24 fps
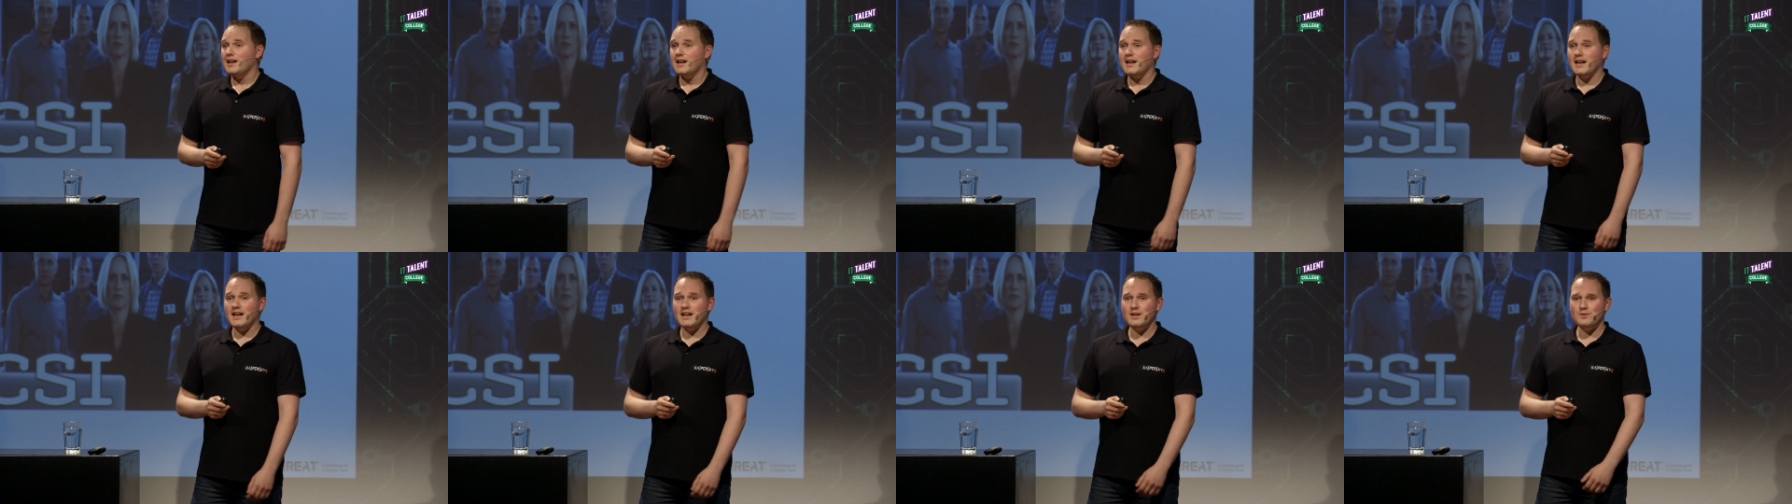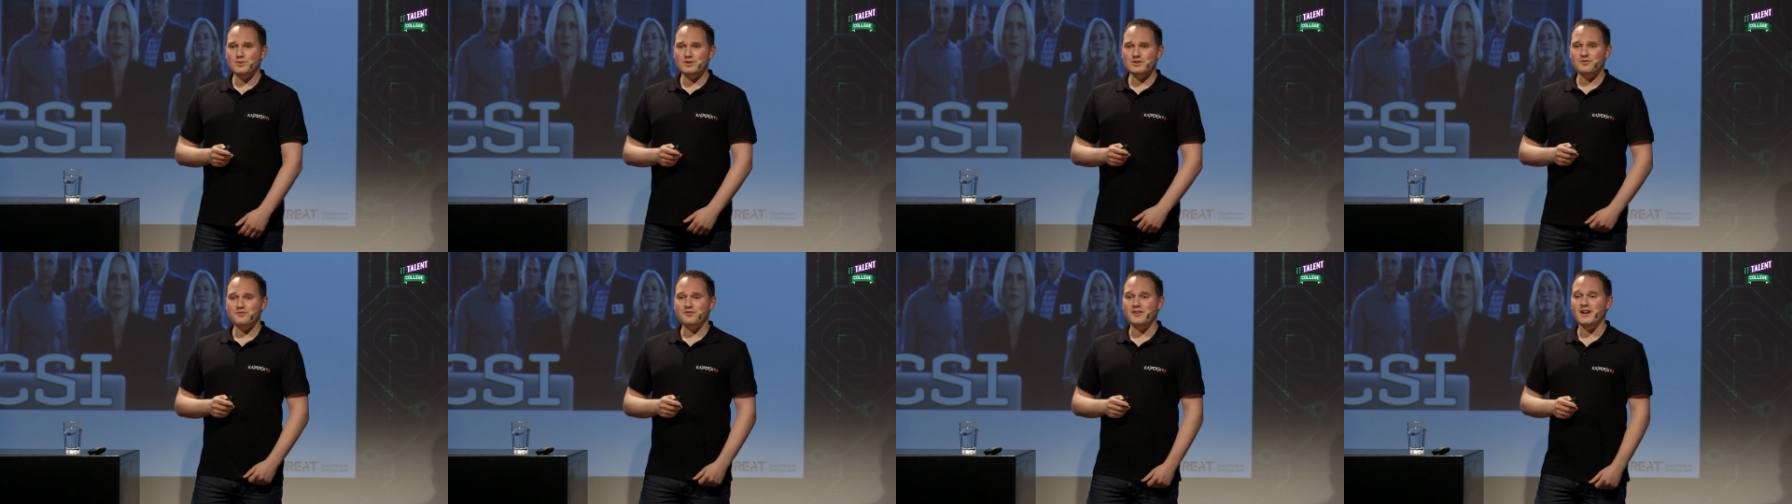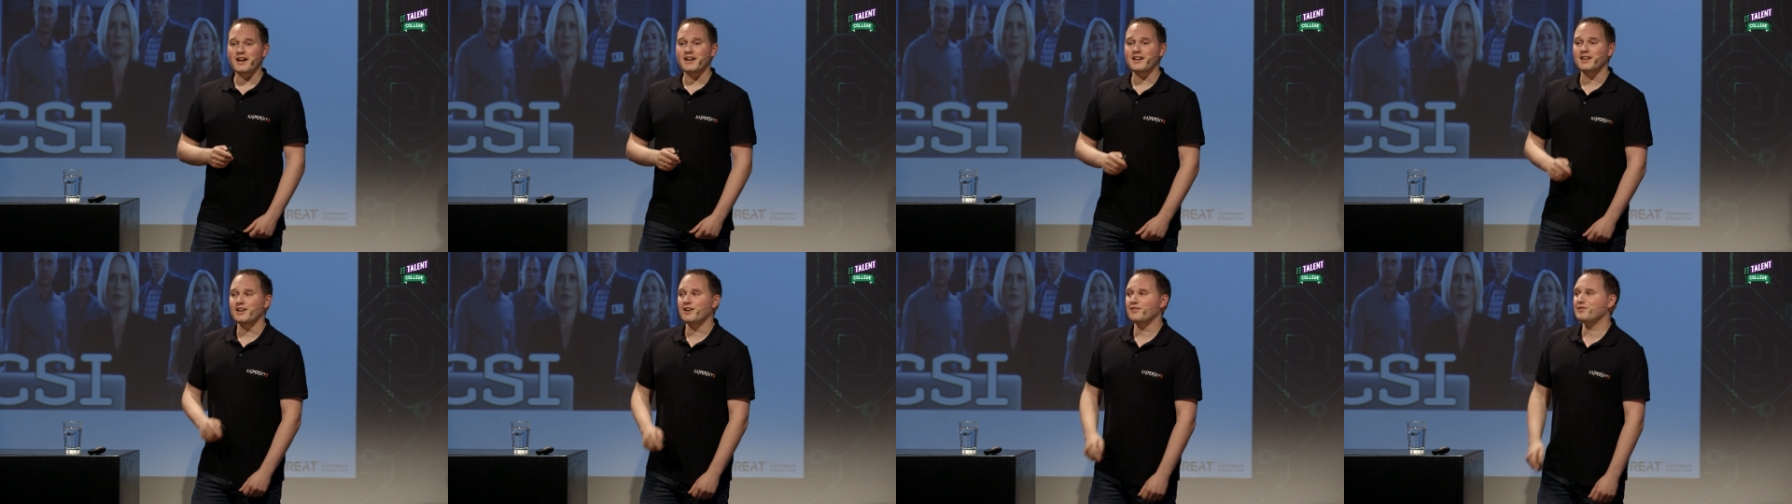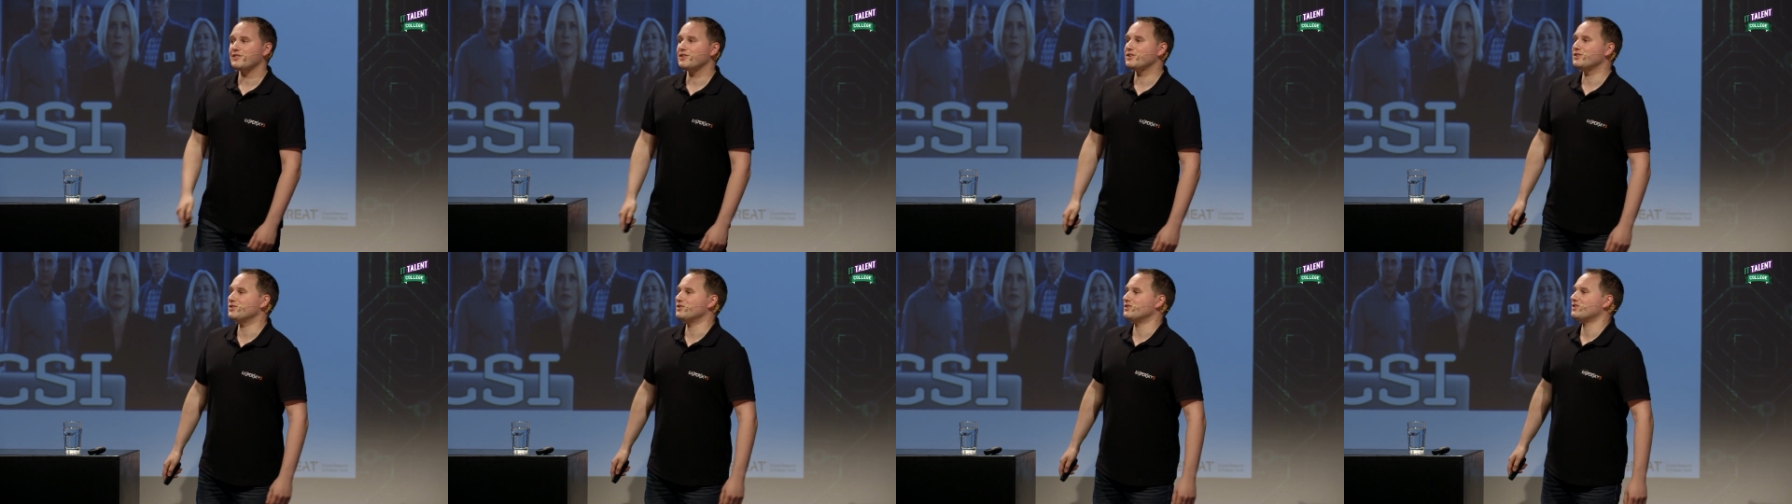And it was a Friday
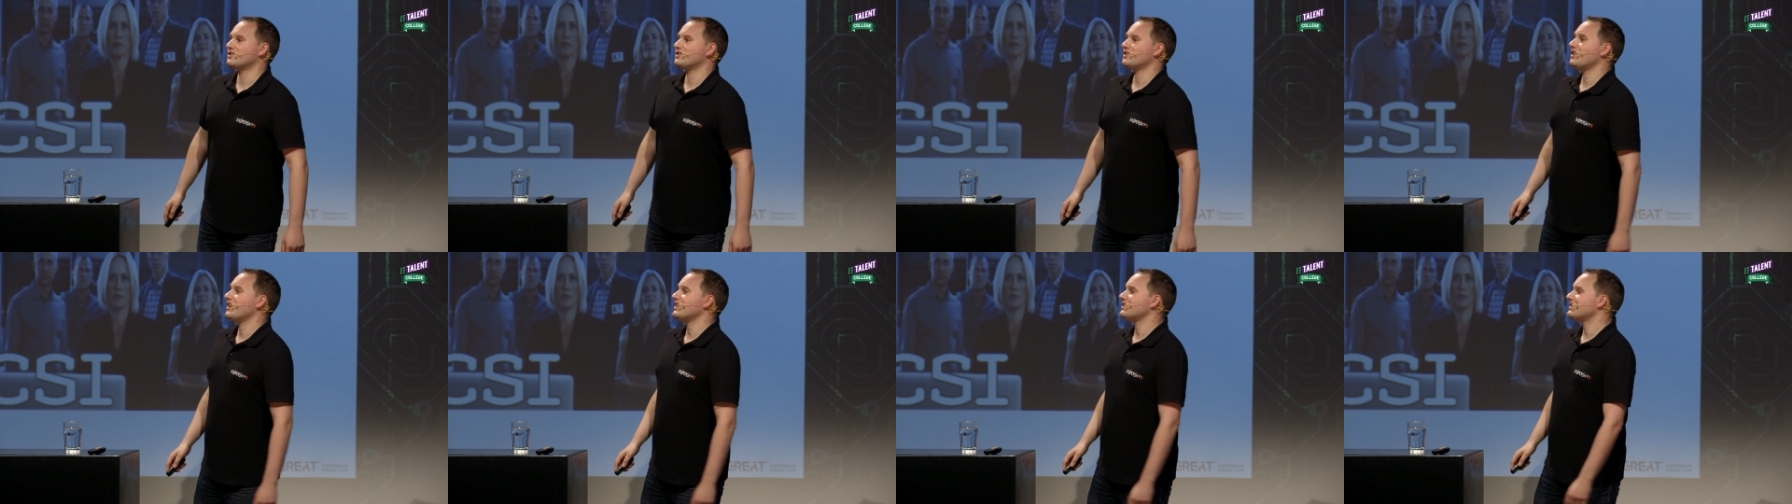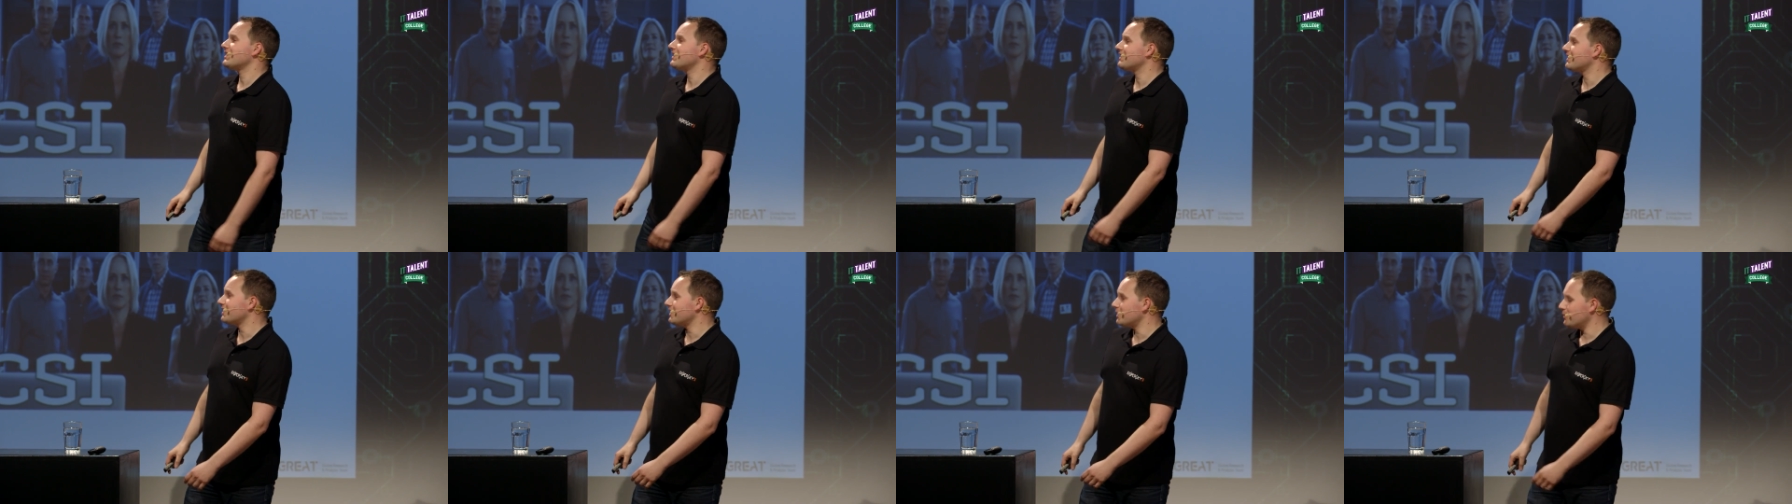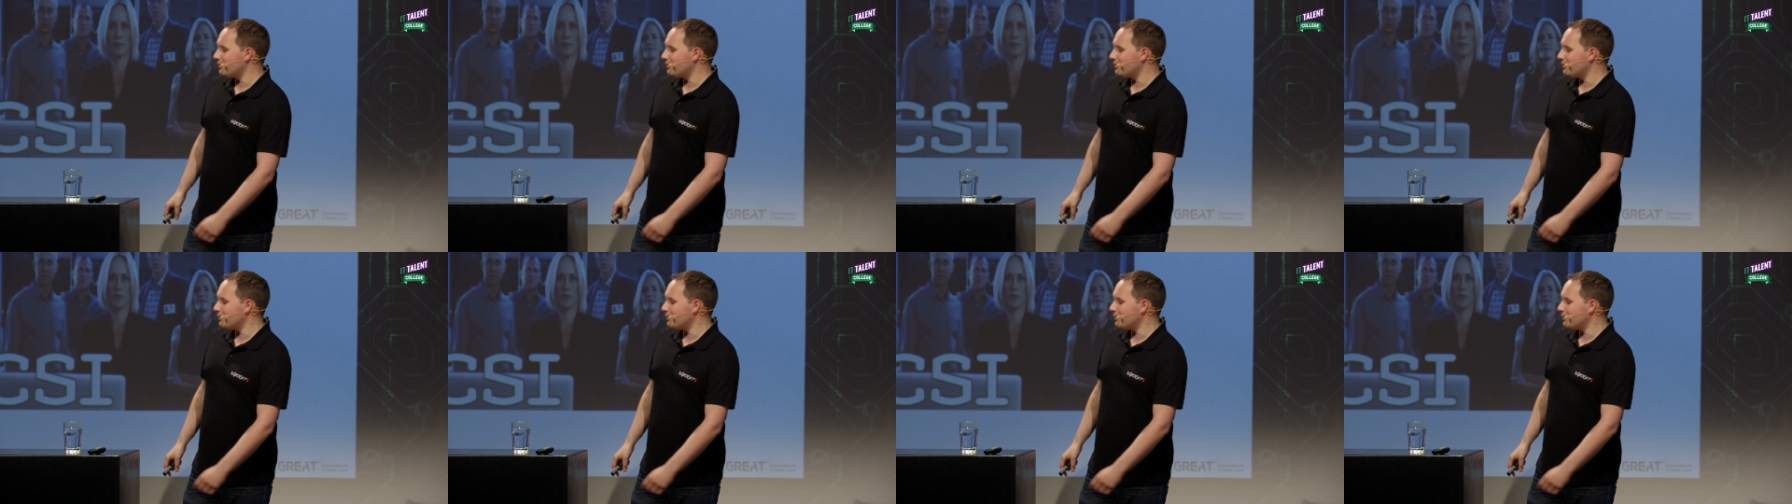afternoon. So I sent an